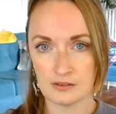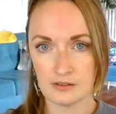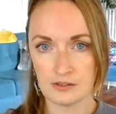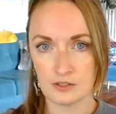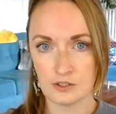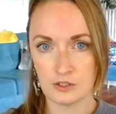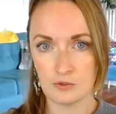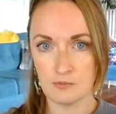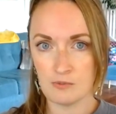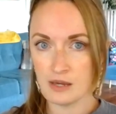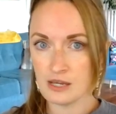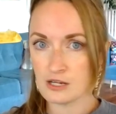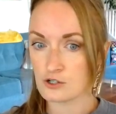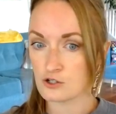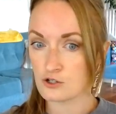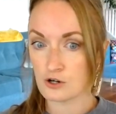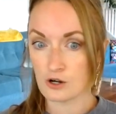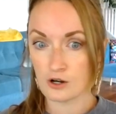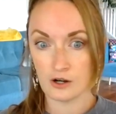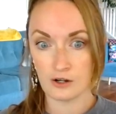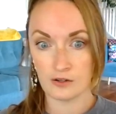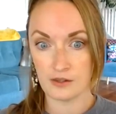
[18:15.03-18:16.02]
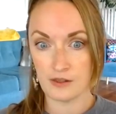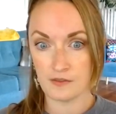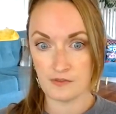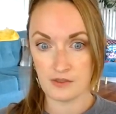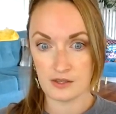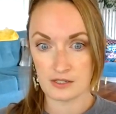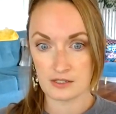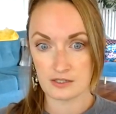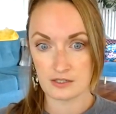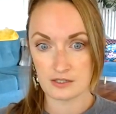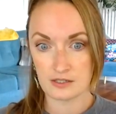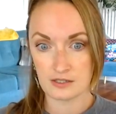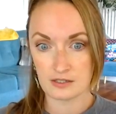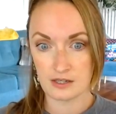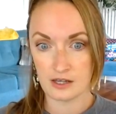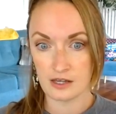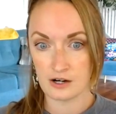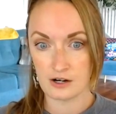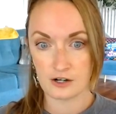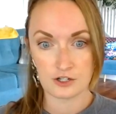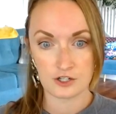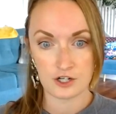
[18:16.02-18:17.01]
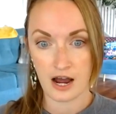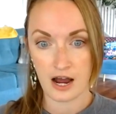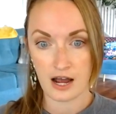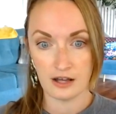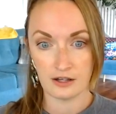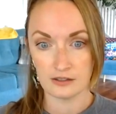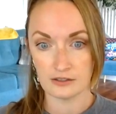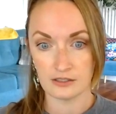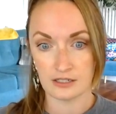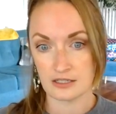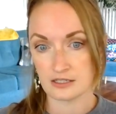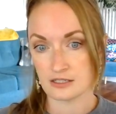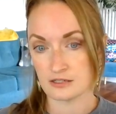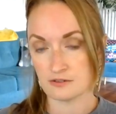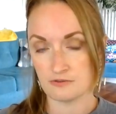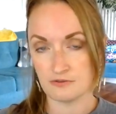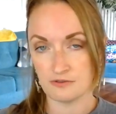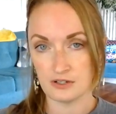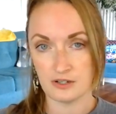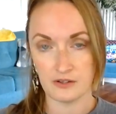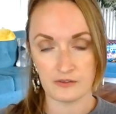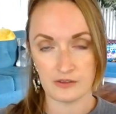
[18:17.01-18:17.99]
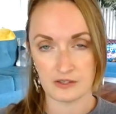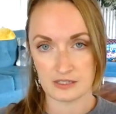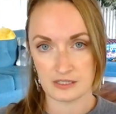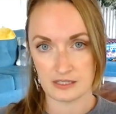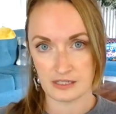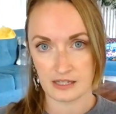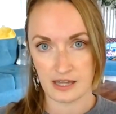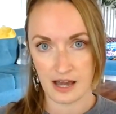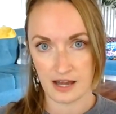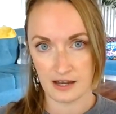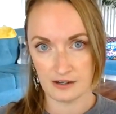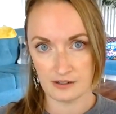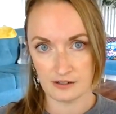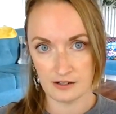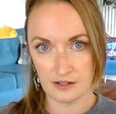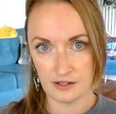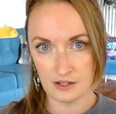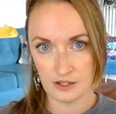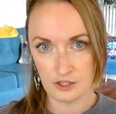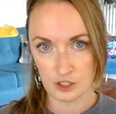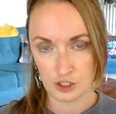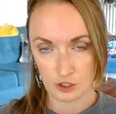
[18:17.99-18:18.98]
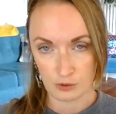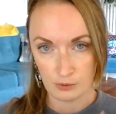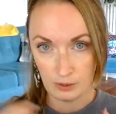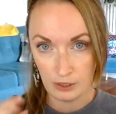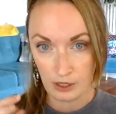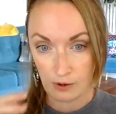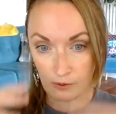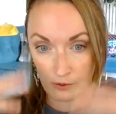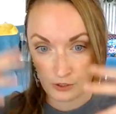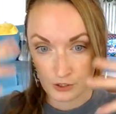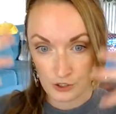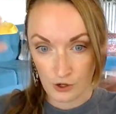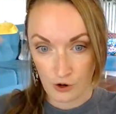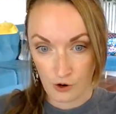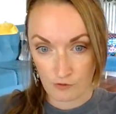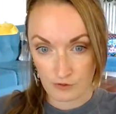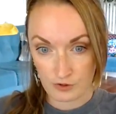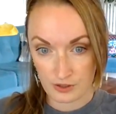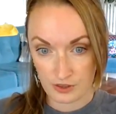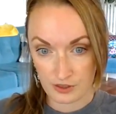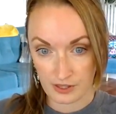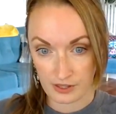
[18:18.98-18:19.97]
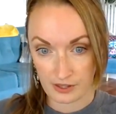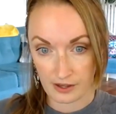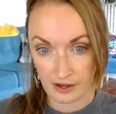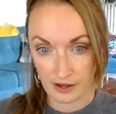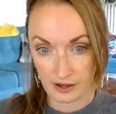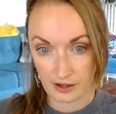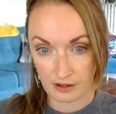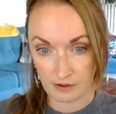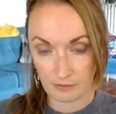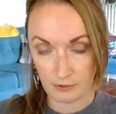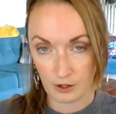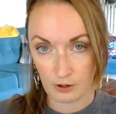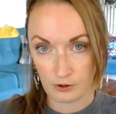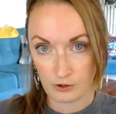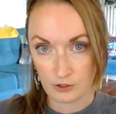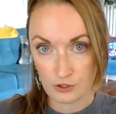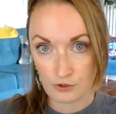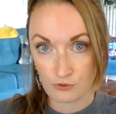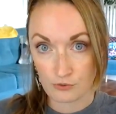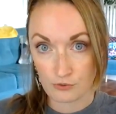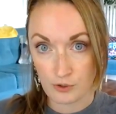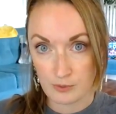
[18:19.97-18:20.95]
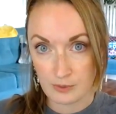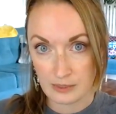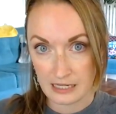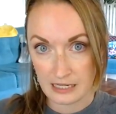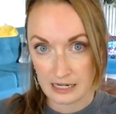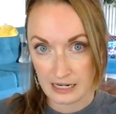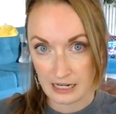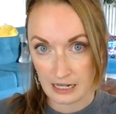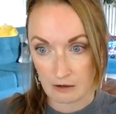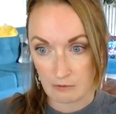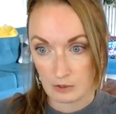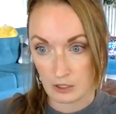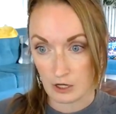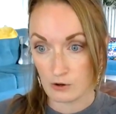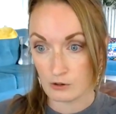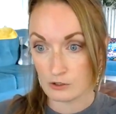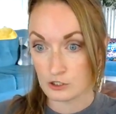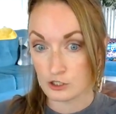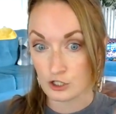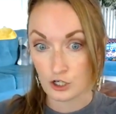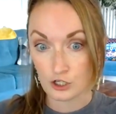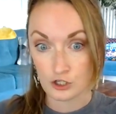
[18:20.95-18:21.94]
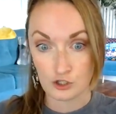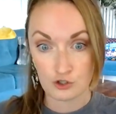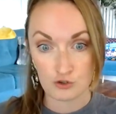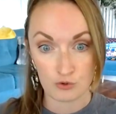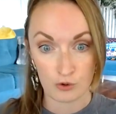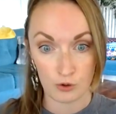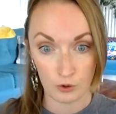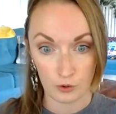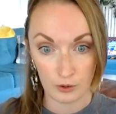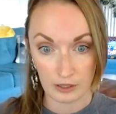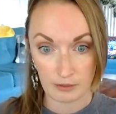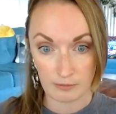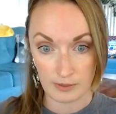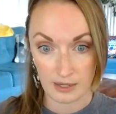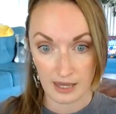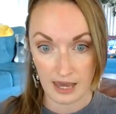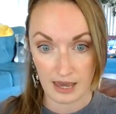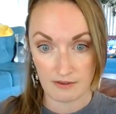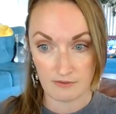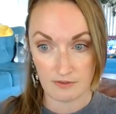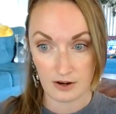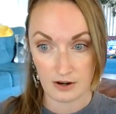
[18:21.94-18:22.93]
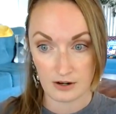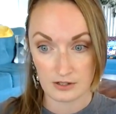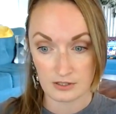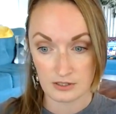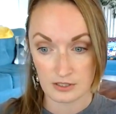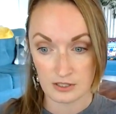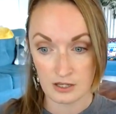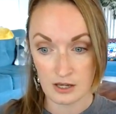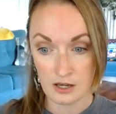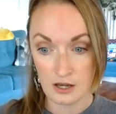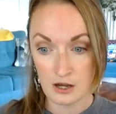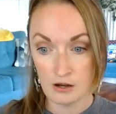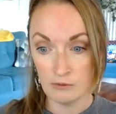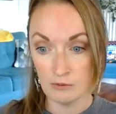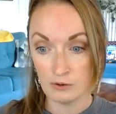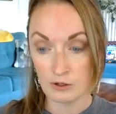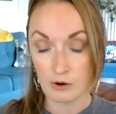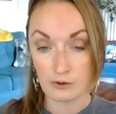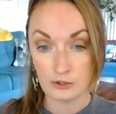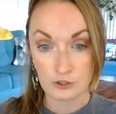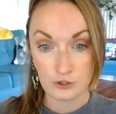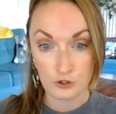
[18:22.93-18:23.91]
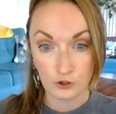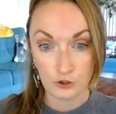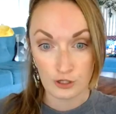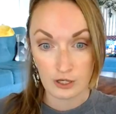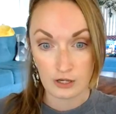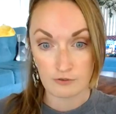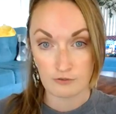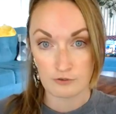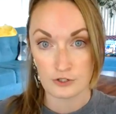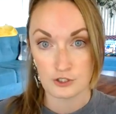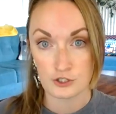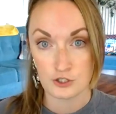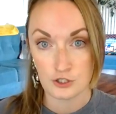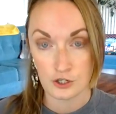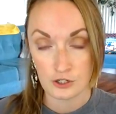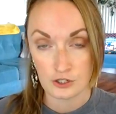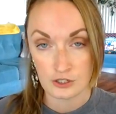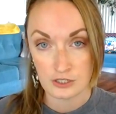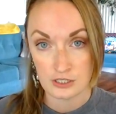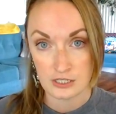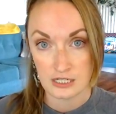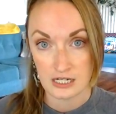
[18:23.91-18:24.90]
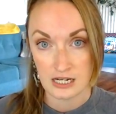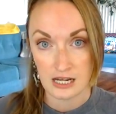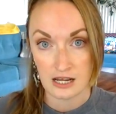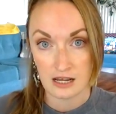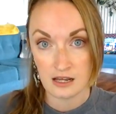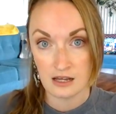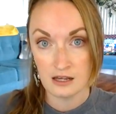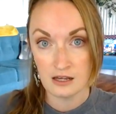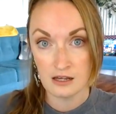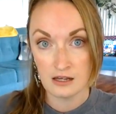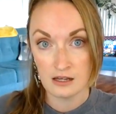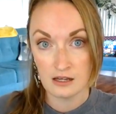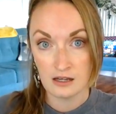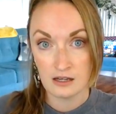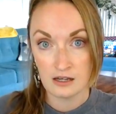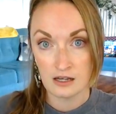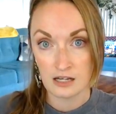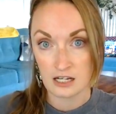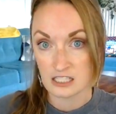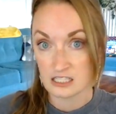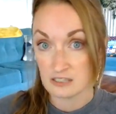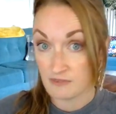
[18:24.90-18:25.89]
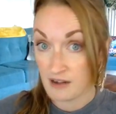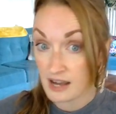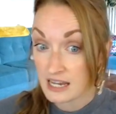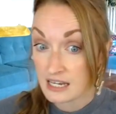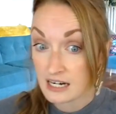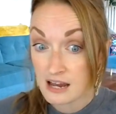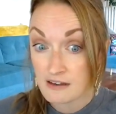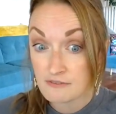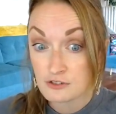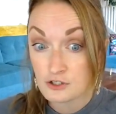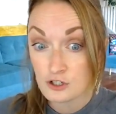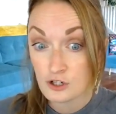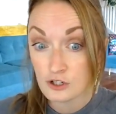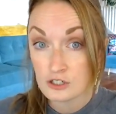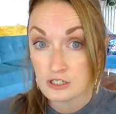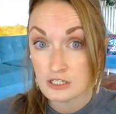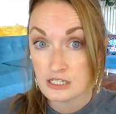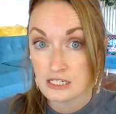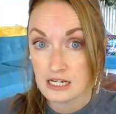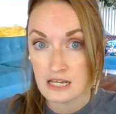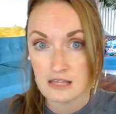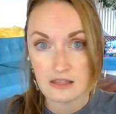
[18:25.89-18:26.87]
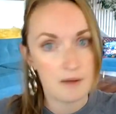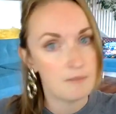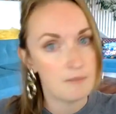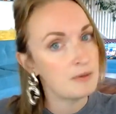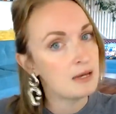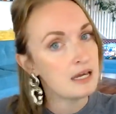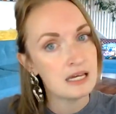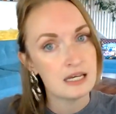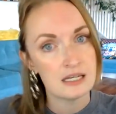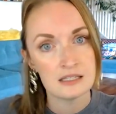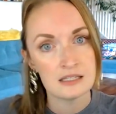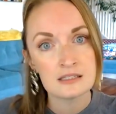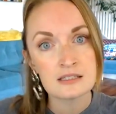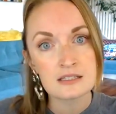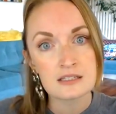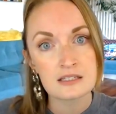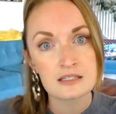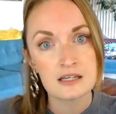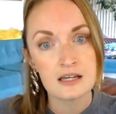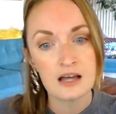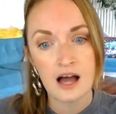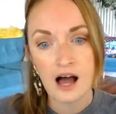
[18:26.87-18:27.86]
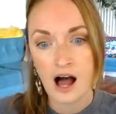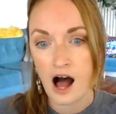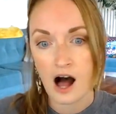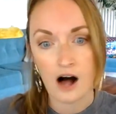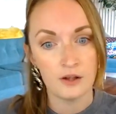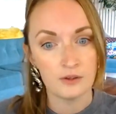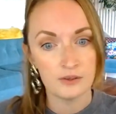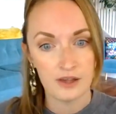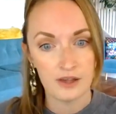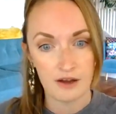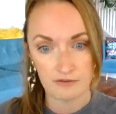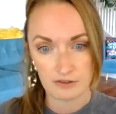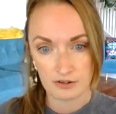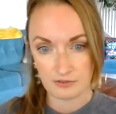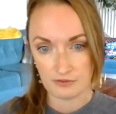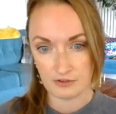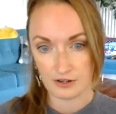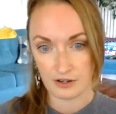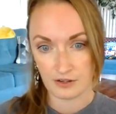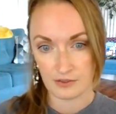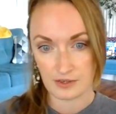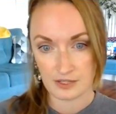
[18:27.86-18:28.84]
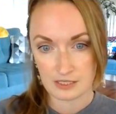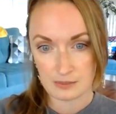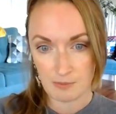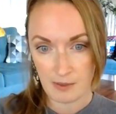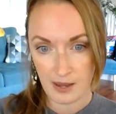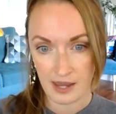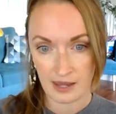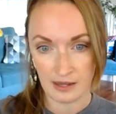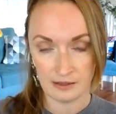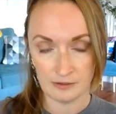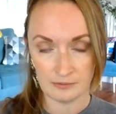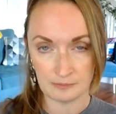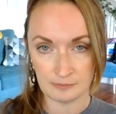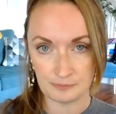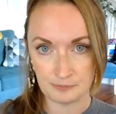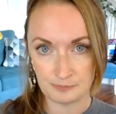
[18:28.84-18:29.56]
to make sure that this inner child doesn't feel this again. So we go into overthinking, we go into ruminating, we go into controlling behaviors, we go into looking for certainty. Because if I can have certainty, that means I'll never feel this pain.